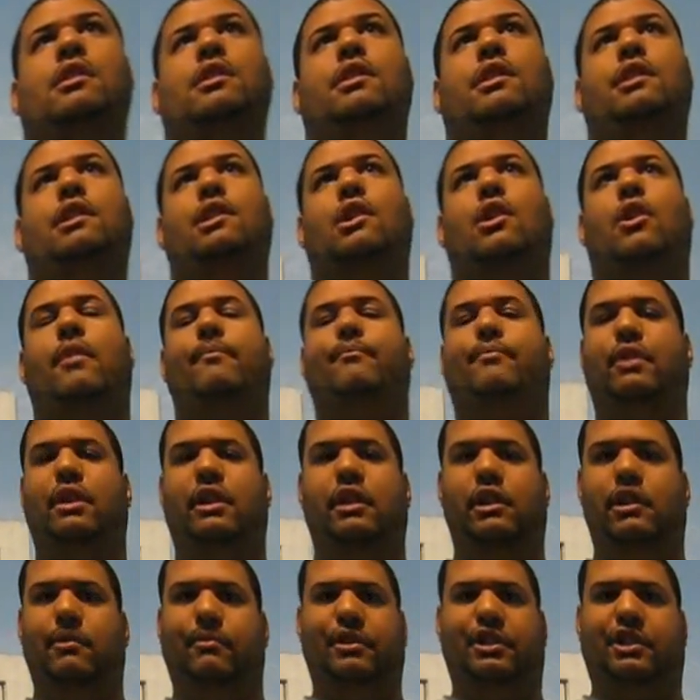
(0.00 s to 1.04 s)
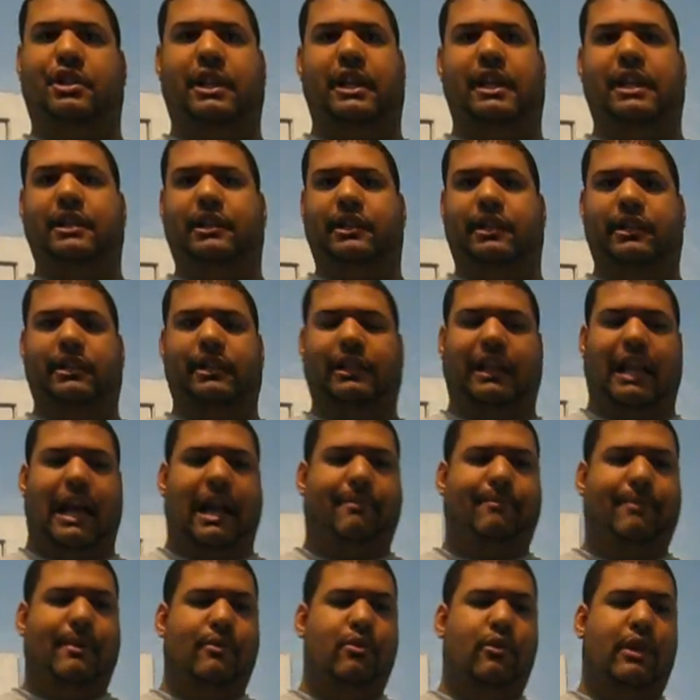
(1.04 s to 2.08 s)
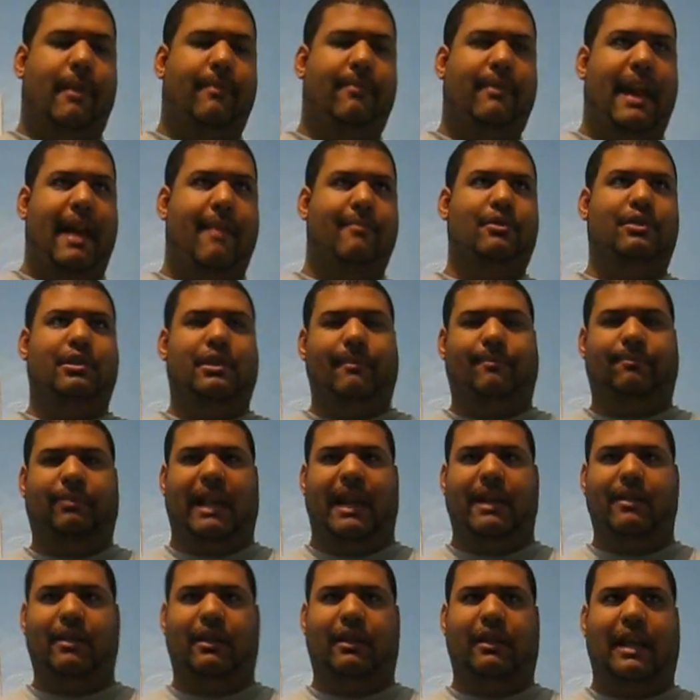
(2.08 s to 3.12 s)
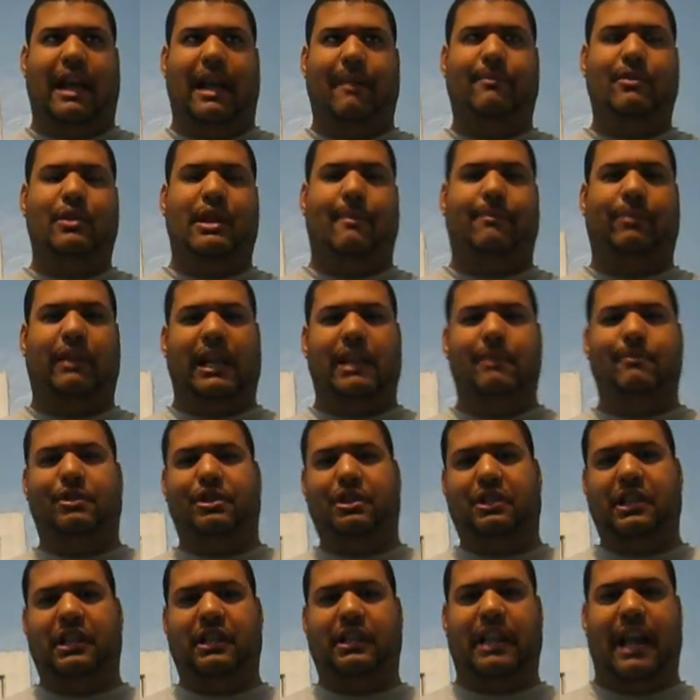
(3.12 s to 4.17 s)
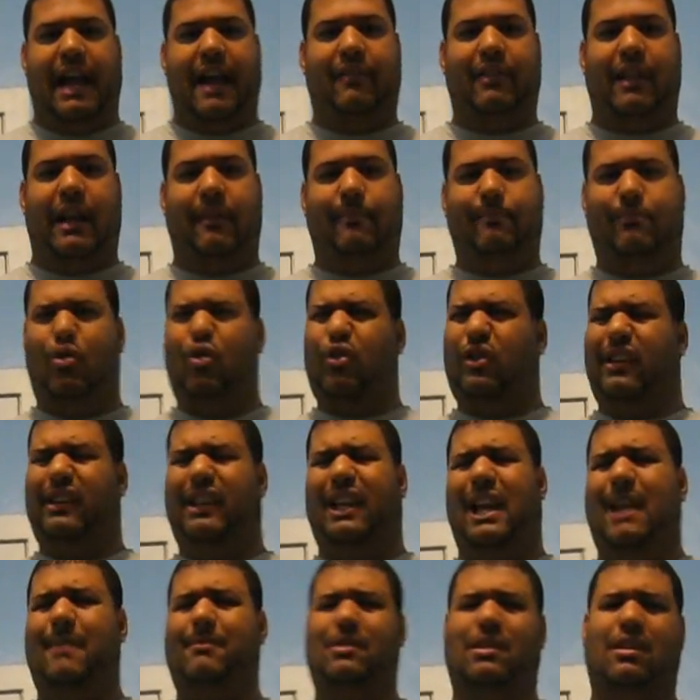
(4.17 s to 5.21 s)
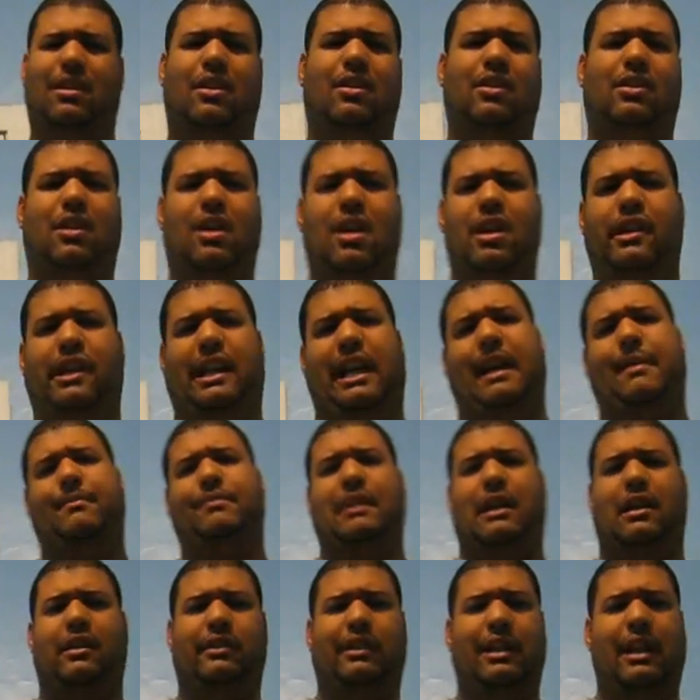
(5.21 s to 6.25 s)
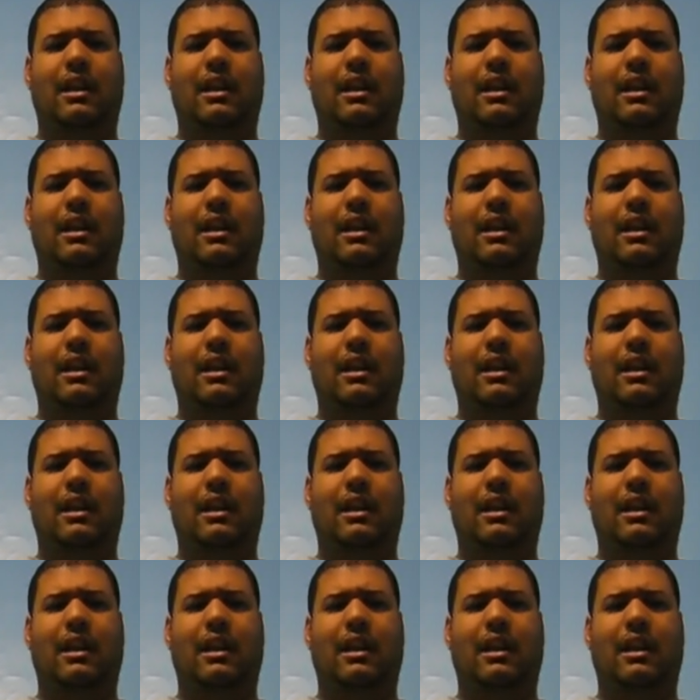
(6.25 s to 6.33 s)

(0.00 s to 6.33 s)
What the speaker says: You know, and put it in the machines, because a lot of people that play the machines, they have a lot of poker games and other card games out there.